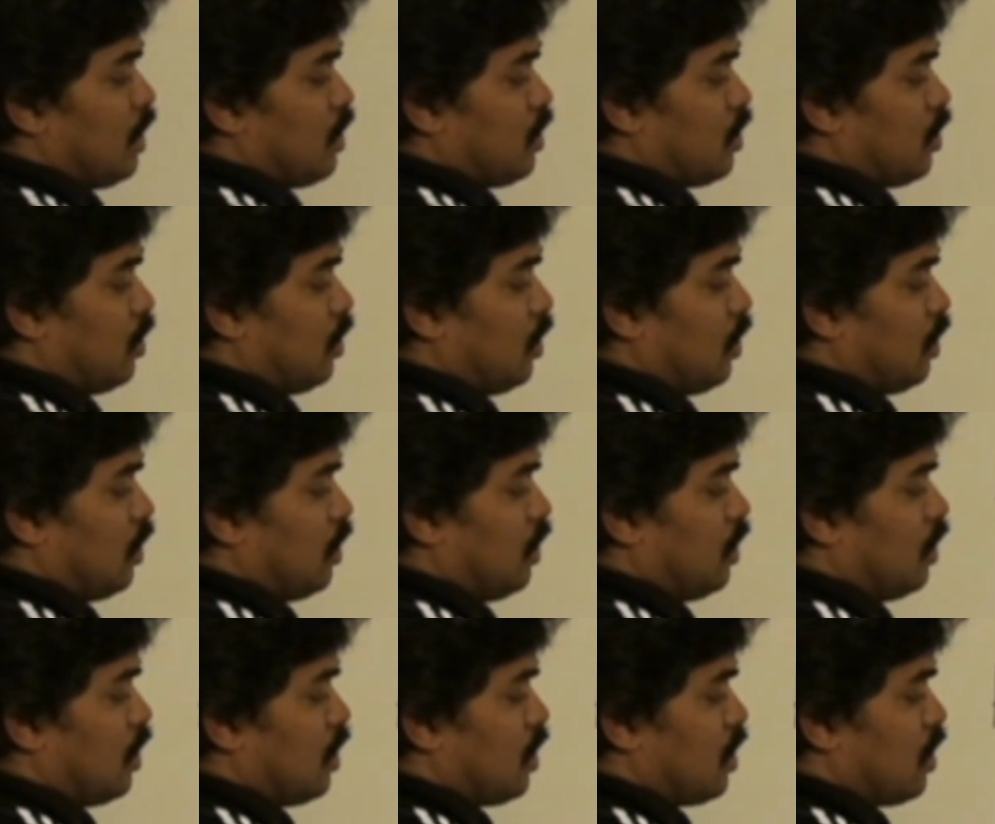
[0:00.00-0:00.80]

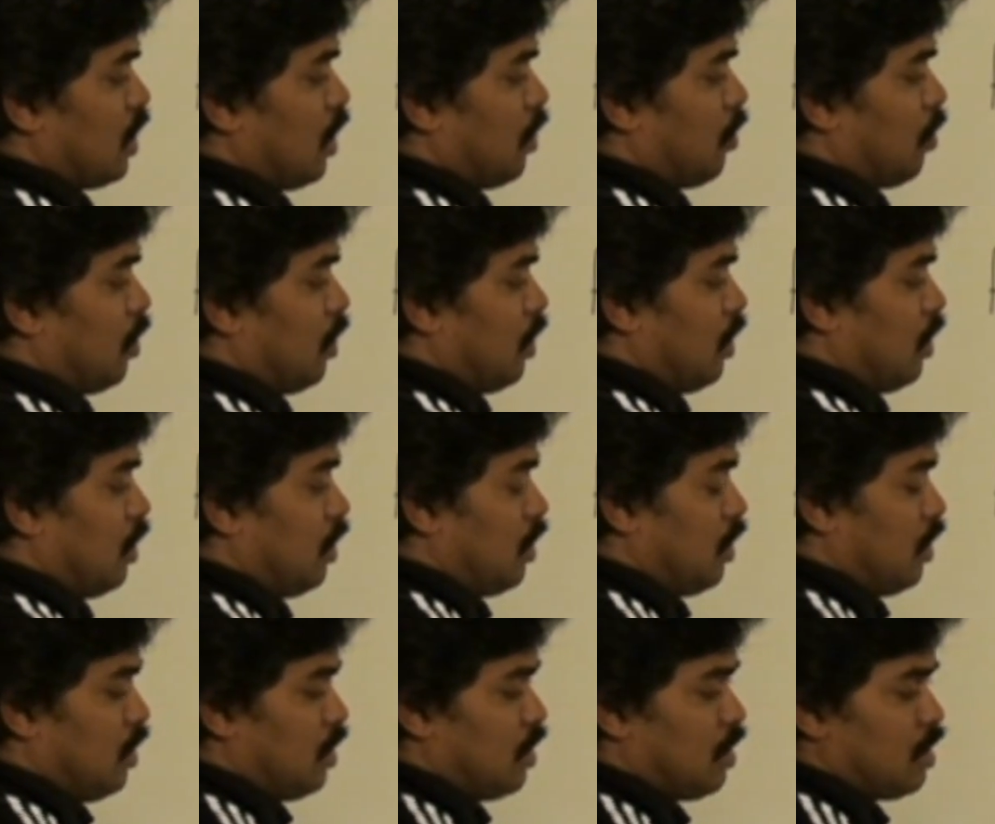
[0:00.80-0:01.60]
so this
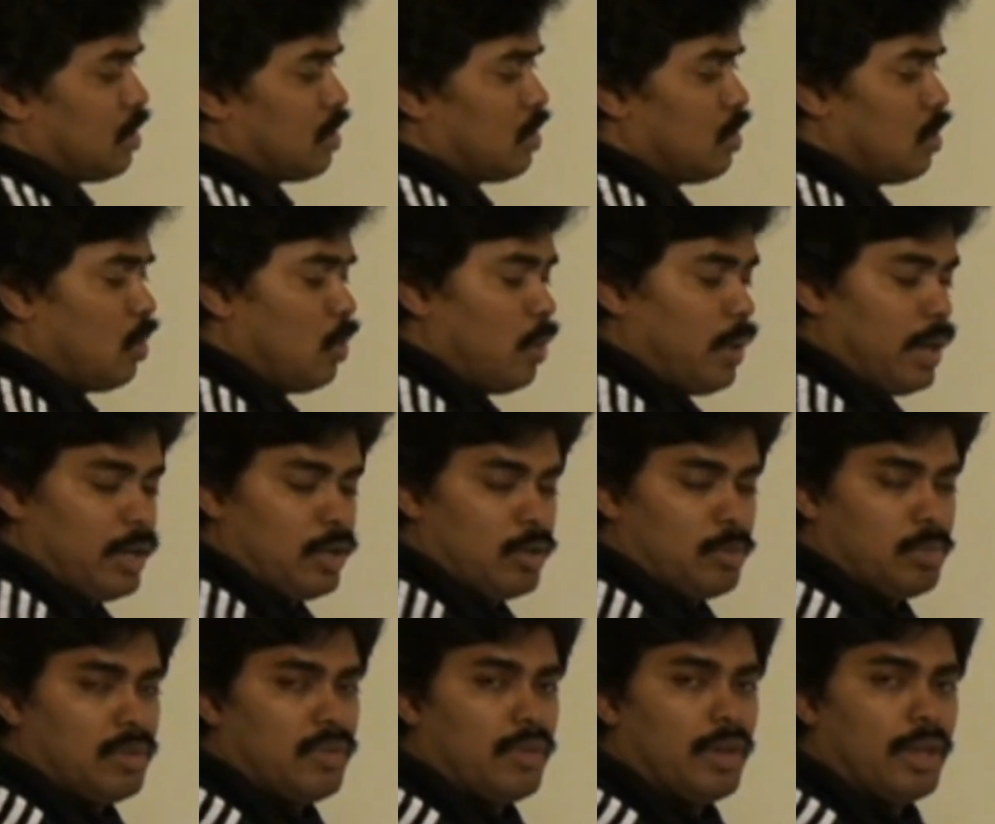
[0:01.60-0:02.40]
number is
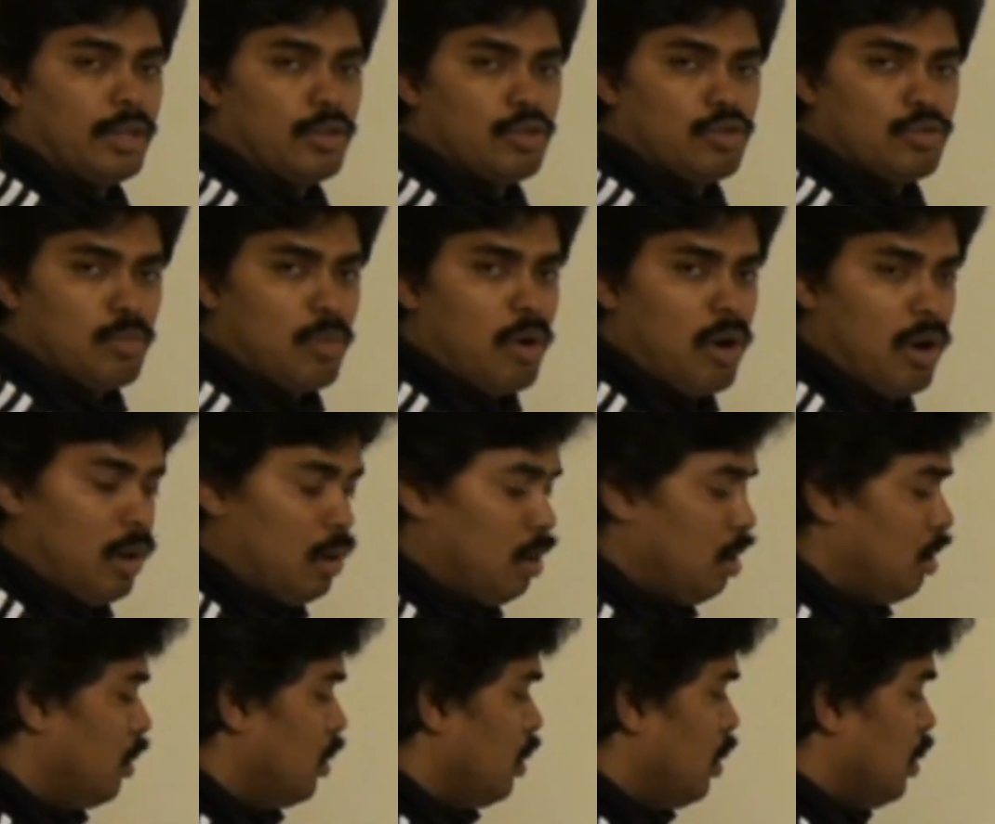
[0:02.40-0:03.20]
going to be very
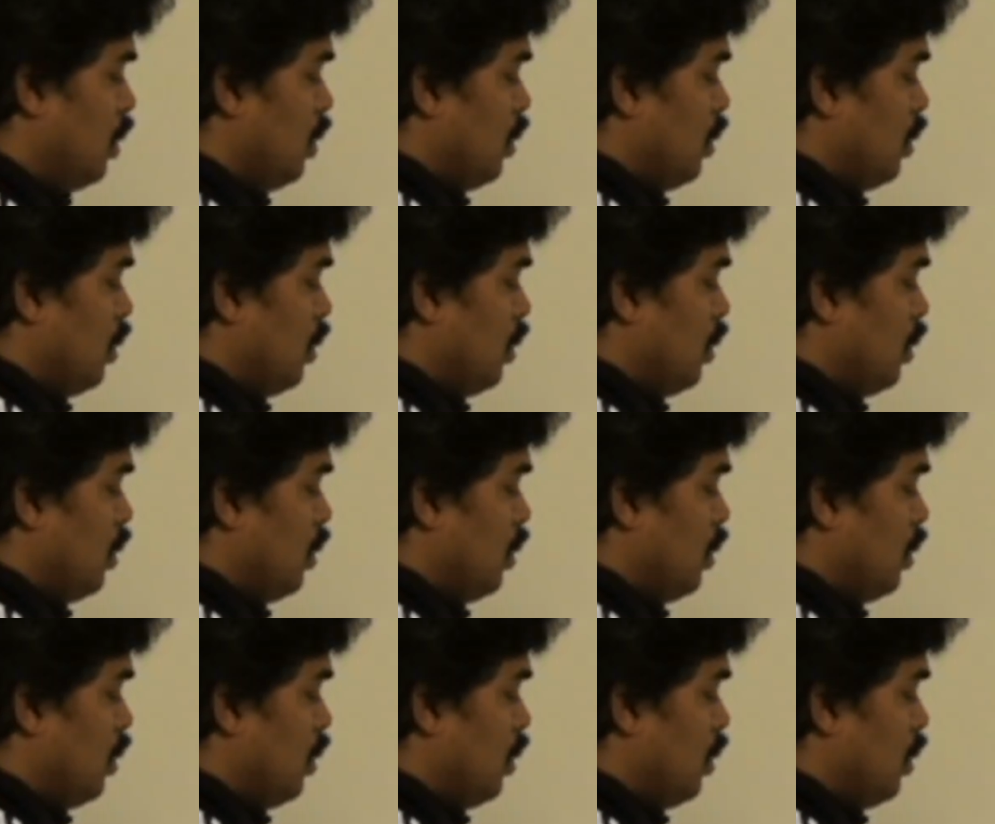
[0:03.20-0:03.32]
small.